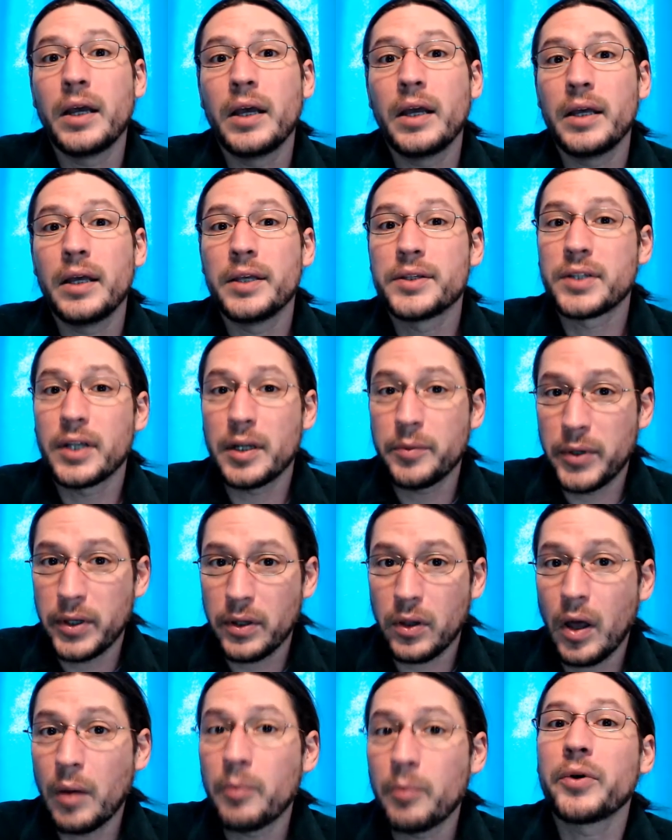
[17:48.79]
is going to be a
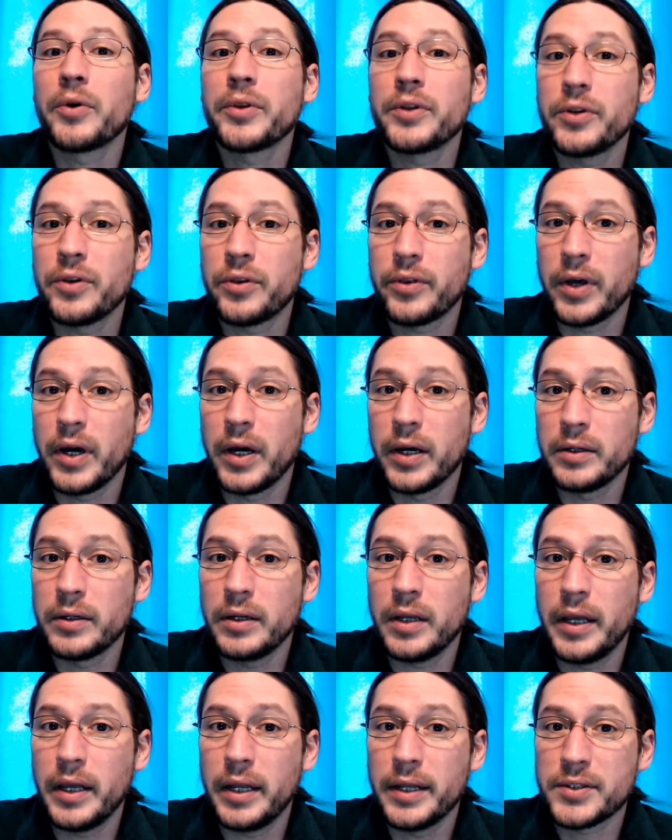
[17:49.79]
lot more than you thought,
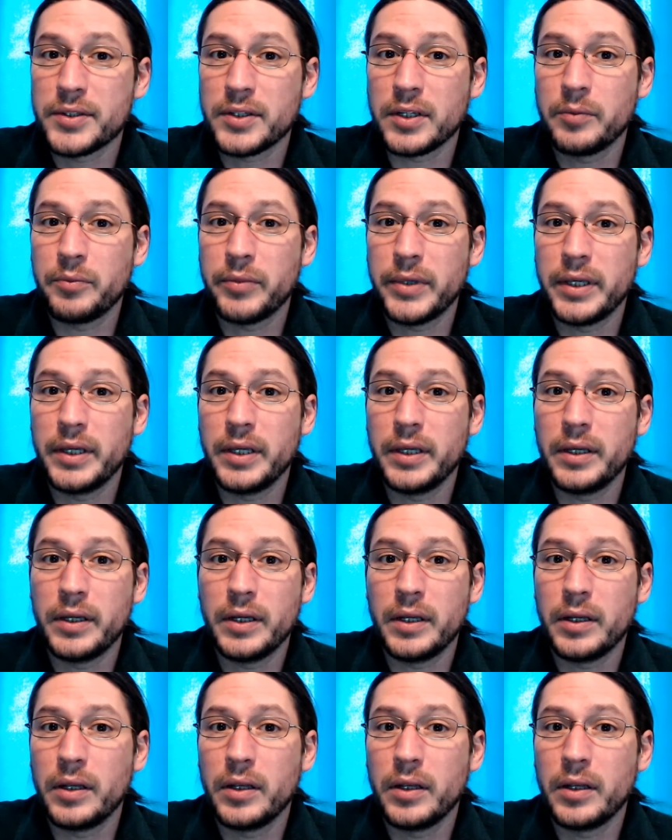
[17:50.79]
and it's going to be